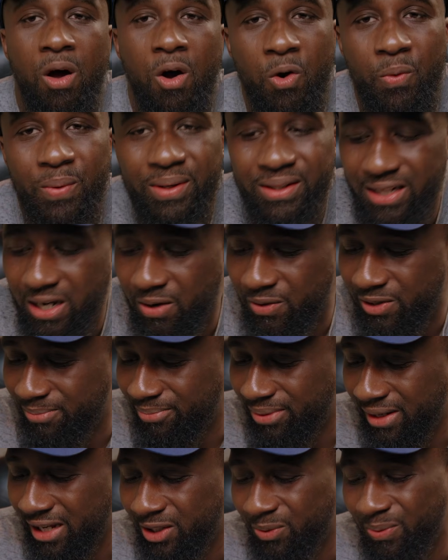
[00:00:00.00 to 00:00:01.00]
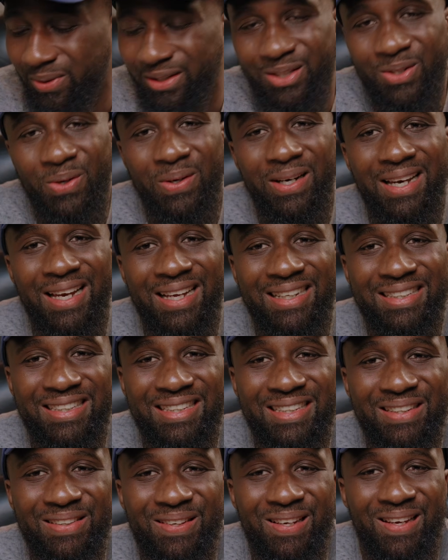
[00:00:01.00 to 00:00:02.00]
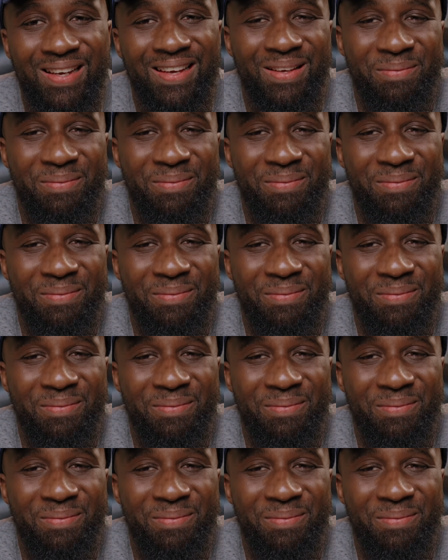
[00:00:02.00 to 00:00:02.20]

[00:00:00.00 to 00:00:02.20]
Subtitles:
Always I was blessed with Sony lenses,